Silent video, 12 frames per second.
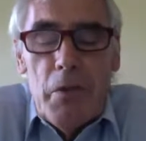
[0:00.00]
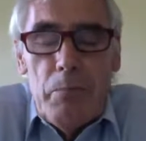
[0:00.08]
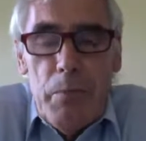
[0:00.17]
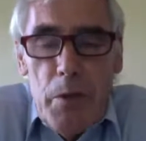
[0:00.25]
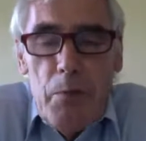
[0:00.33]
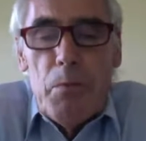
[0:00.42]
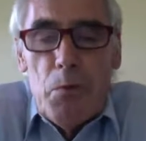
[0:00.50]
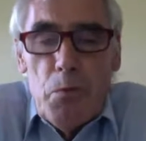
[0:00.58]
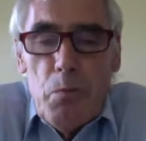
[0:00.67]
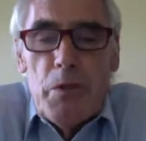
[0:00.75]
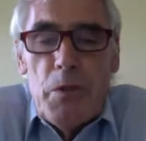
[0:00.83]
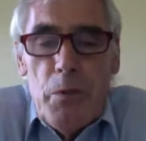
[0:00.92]
pupils
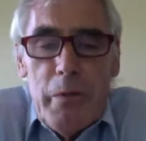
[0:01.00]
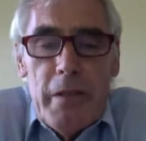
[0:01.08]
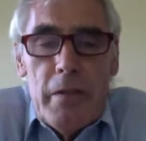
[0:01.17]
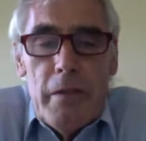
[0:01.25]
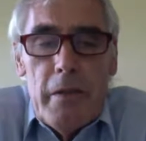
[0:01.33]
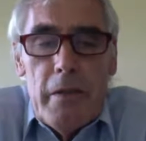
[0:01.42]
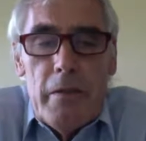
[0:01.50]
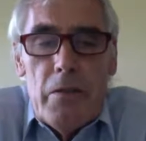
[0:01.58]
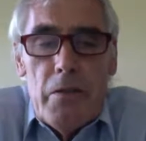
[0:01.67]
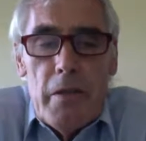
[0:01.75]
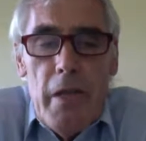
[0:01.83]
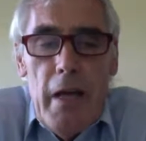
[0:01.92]
were doing things
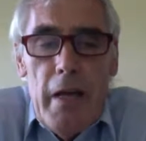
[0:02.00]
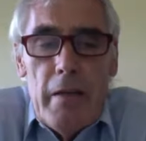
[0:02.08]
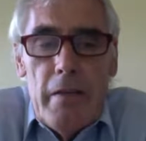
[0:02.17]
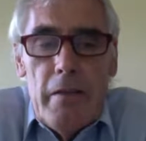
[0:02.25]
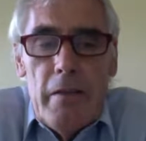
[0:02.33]
then